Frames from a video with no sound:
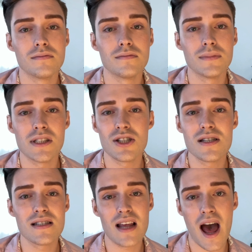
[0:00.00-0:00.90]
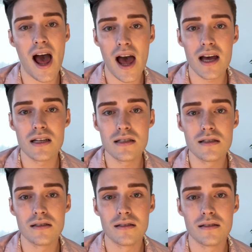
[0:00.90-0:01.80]
it's just sad.
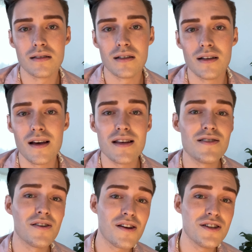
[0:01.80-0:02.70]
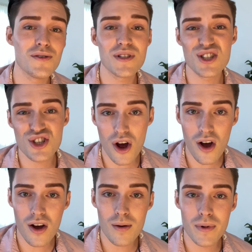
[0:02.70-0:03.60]
It's not going to do its
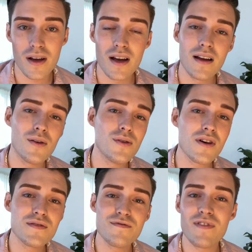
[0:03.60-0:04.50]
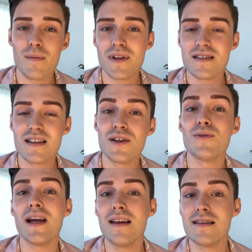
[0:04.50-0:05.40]
job. All those fabulous
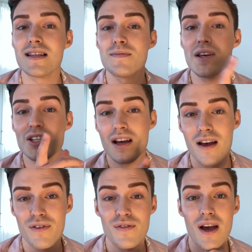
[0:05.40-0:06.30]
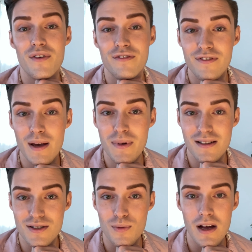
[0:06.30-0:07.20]
ingredients, especially if you have a
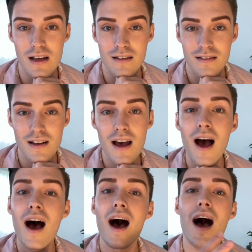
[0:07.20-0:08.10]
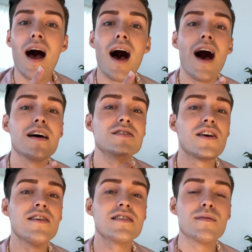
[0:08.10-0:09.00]
fabulous one, aren't
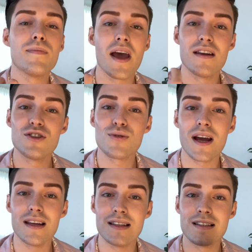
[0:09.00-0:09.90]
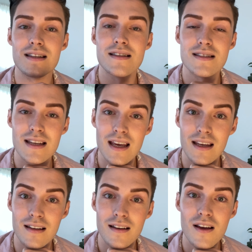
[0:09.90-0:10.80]
going to penetrate into the
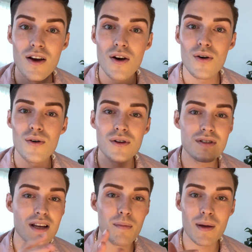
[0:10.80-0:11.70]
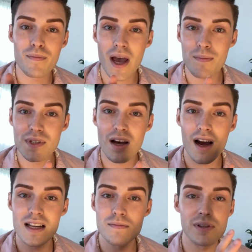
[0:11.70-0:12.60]
skin. All those yummy
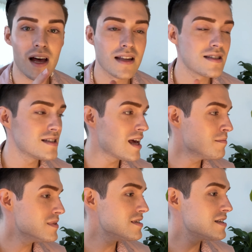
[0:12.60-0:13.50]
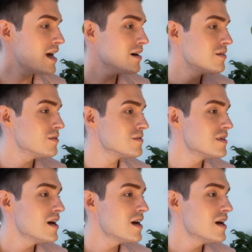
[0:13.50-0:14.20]
peptides, plant stem cells,